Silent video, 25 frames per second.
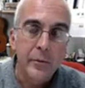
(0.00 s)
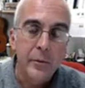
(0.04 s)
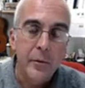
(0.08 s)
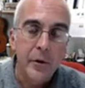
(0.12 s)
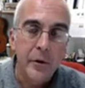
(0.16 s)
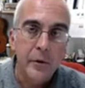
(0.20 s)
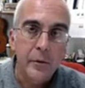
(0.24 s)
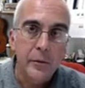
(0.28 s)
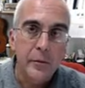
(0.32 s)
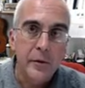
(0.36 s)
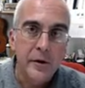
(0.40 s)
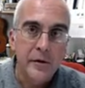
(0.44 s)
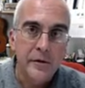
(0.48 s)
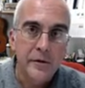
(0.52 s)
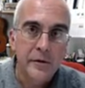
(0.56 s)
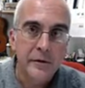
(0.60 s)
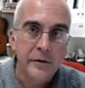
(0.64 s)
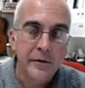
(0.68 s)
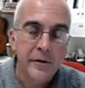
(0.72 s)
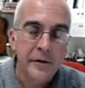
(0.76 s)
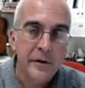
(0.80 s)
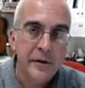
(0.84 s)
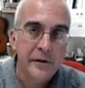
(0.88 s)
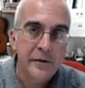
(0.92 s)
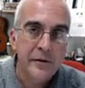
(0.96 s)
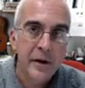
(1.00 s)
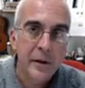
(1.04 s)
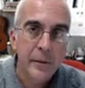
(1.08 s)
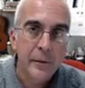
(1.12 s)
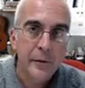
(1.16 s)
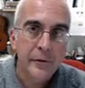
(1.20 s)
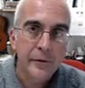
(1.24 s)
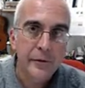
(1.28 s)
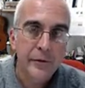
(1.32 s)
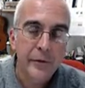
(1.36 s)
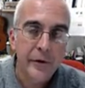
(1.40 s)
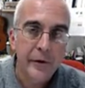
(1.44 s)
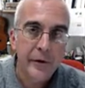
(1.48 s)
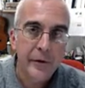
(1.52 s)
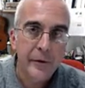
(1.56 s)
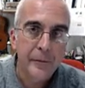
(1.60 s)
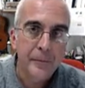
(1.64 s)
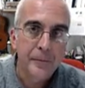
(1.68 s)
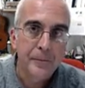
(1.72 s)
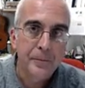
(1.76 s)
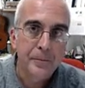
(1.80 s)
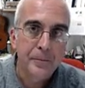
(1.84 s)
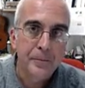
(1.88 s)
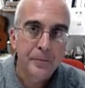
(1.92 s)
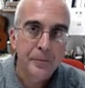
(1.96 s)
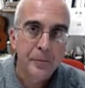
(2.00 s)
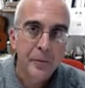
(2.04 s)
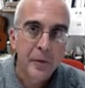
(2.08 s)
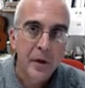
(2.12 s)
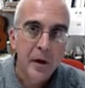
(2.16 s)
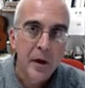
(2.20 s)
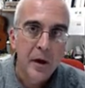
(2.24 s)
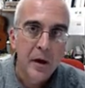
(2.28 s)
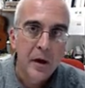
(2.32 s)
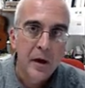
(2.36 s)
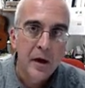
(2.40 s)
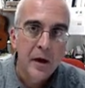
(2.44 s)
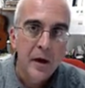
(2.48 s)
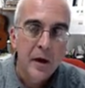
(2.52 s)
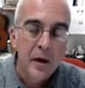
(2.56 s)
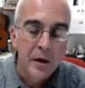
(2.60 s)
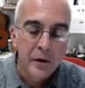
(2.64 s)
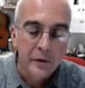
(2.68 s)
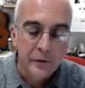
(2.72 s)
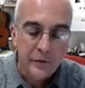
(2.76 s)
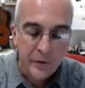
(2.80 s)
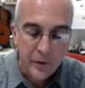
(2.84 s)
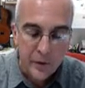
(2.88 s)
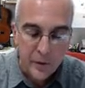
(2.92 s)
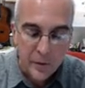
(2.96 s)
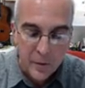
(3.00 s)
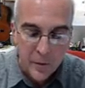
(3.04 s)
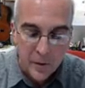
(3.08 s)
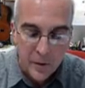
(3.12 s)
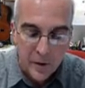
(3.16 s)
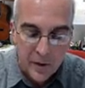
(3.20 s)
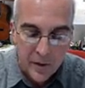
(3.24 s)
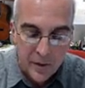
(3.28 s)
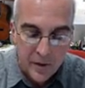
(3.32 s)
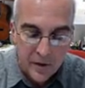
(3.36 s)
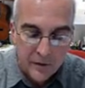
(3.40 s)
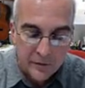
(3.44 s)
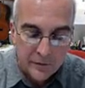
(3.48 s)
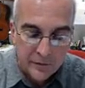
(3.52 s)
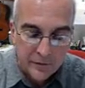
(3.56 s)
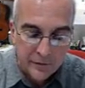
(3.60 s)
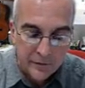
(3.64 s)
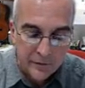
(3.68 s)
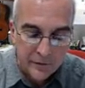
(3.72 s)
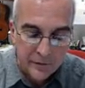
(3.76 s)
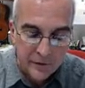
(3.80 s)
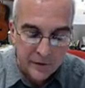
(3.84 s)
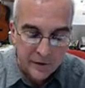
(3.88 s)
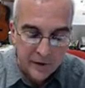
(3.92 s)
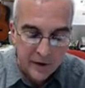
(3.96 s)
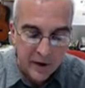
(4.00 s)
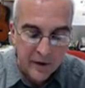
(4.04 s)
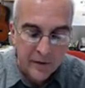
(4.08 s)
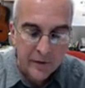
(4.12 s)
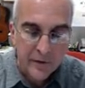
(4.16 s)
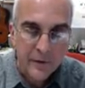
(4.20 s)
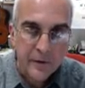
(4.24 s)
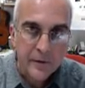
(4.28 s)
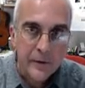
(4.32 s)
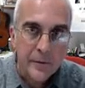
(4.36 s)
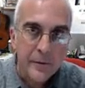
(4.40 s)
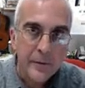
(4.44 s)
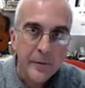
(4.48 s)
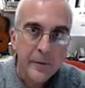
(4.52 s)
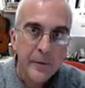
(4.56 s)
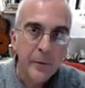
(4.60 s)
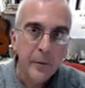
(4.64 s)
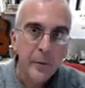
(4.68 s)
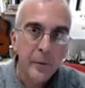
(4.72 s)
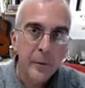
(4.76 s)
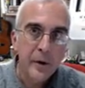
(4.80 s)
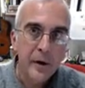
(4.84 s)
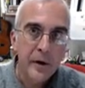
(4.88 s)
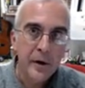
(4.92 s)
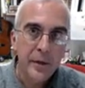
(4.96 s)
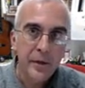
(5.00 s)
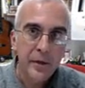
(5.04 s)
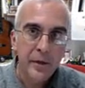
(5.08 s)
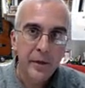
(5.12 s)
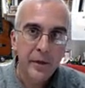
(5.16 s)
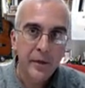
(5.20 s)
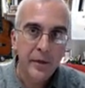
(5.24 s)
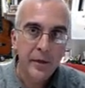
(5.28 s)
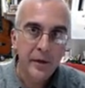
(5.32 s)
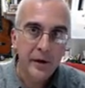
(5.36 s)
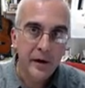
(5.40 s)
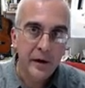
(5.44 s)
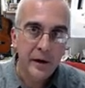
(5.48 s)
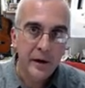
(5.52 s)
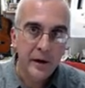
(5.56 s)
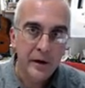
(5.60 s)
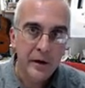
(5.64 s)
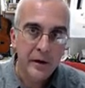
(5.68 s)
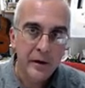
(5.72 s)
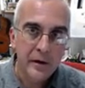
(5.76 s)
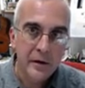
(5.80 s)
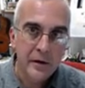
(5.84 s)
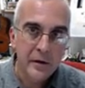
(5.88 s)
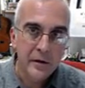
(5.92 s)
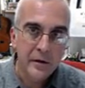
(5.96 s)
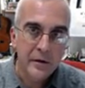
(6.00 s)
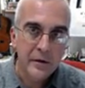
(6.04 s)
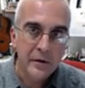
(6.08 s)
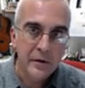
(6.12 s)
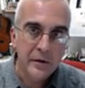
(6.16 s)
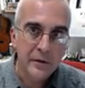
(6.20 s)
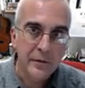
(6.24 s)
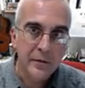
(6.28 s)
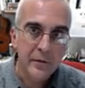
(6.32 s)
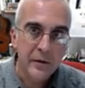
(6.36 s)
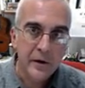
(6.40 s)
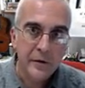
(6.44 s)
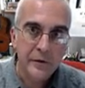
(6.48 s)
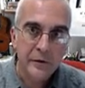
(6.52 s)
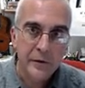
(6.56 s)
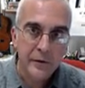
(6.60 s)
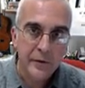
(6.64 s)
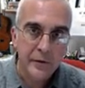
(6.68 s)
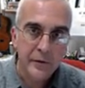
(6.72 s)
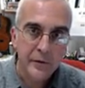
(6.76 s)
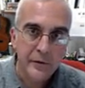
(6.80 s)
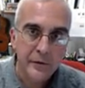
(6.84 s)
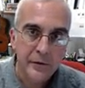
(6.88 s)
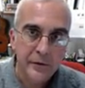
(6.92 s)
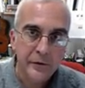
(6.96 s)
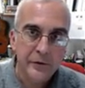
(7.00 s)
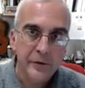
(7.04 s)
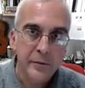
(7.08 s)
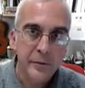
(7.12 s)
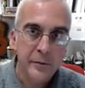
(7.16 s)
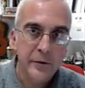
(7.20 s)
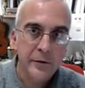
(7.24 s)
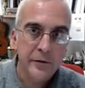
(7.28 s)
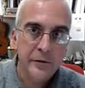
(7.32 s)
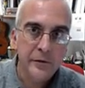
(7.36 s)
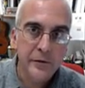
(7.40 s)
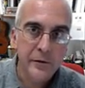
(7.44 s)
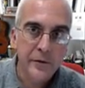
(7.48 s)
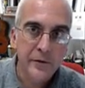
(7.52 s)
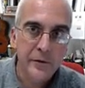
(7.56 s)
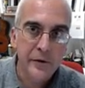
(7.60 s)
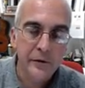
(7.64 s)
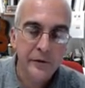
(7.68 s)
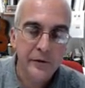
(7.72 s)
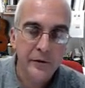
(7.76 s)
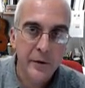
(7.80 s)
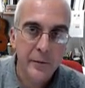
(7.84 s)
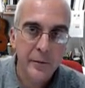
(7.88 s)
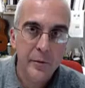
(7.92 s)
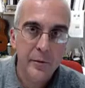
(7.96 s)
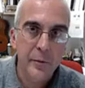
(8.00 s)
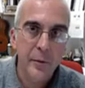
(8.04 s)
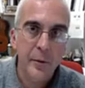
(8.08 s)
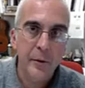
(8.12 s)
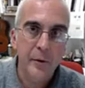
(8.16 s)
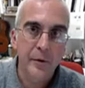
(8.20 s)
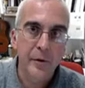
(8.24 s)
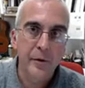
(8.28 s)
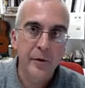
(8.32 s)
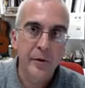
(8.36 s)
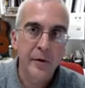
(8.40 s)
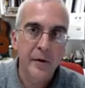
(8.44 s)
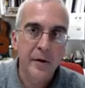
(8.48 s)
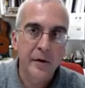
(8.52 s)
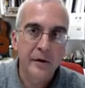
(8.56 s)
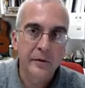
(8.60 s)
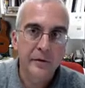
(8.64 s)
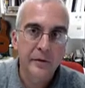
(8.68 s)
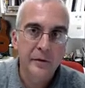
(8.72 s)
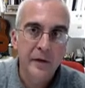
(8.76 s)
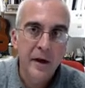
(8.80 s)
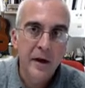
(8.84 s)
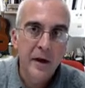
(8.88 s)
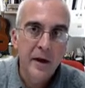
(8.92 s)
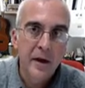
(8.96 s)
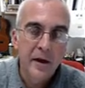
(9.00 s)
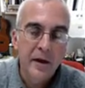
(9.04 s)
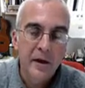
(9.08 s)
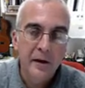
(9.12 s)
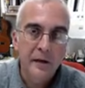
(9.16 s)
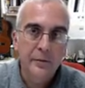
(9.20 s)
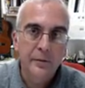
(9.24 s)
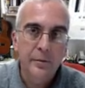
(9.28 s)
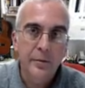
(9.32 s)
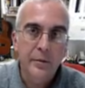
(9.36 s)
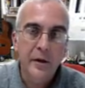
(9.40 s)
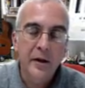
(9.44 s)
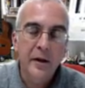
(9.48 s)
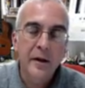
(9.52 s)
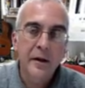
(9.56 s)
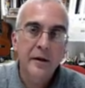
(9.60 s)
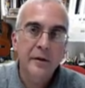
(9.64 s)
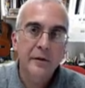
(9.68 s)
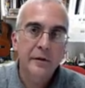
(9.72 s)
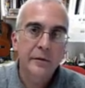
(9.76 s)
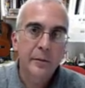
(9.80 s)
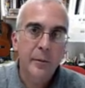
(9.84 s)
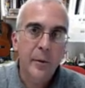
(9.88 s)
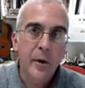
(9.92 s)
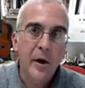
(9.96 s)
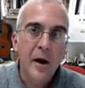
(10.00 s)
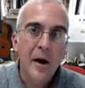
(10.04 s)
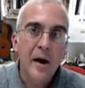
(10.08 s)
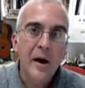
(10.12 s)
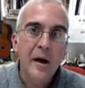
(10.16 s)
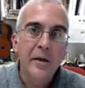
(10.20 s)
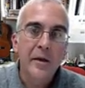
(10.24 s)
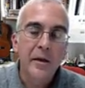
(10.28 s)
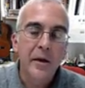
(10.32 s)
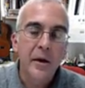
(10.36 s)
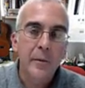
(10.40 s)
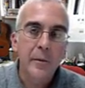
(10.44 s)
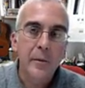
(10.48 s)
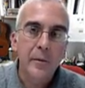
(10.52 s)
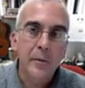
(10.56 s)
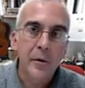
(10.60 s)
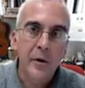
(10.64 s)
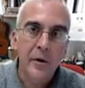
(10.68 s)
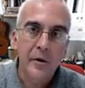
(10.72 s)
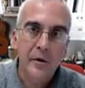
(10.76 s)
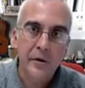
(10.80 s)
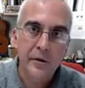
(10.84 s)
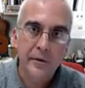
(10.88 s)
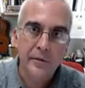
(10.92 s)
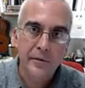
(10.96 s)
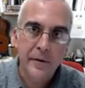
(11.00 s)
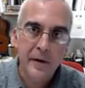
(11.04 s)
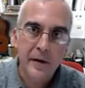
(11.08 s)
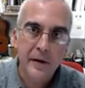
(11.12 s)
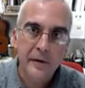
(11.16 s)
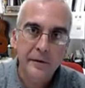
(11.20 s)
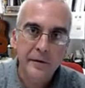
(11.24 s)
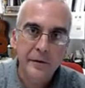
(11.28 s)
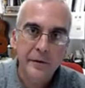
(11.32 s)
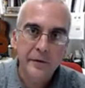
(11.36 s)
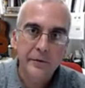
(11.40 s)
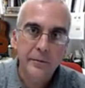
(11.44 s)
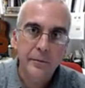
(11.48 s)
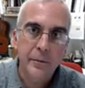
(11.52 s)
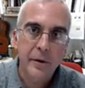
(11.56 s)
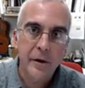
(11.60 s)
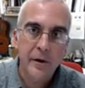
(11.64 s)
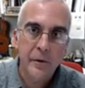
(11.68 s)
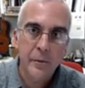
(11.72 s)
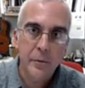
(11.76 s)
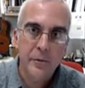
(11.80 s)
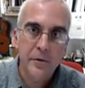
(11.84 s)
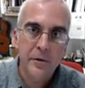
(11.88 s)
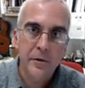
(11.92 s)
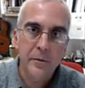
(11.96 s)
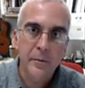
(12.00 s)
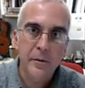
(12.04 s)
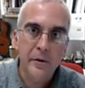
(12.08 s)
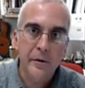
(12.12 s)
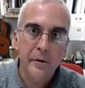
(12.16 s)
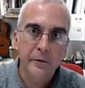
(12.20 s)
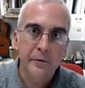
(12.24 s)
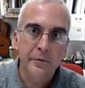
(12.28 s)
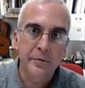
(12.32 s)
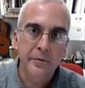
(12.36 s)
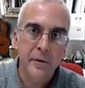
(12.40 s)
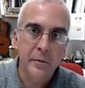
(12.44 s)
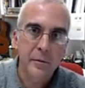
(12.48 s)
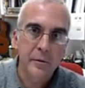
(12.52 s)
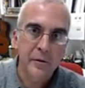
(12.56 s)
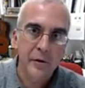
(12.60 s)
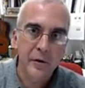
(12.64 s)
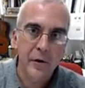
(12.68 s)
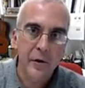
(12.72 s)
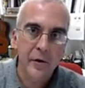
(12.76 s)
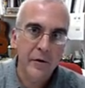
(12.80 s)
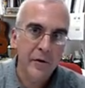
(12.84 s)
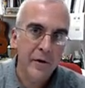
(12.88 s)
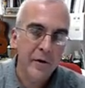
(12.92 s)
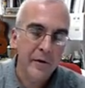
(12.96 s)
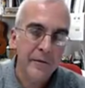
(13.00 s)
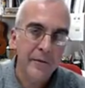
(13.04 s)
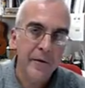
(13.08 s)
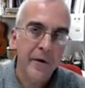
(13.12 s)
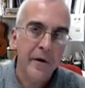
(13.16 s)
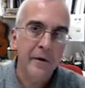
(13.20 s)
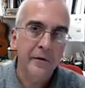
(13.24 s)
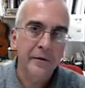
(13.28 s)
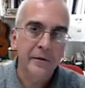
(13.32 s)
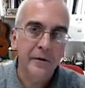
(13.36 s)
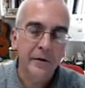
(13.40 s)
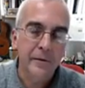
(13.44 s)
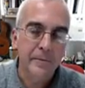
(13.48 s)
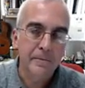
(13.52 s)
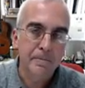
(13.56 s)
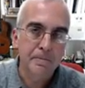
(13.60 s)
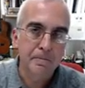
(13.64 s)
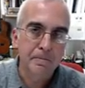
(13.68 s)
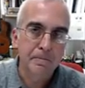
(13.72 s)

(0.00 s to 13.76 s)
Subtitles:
motor regions in each hemisphere. So this, together with the differential distribution of these upper motor neurons, explains why the upper part of the face is spared with the middle cerebral artery infarction.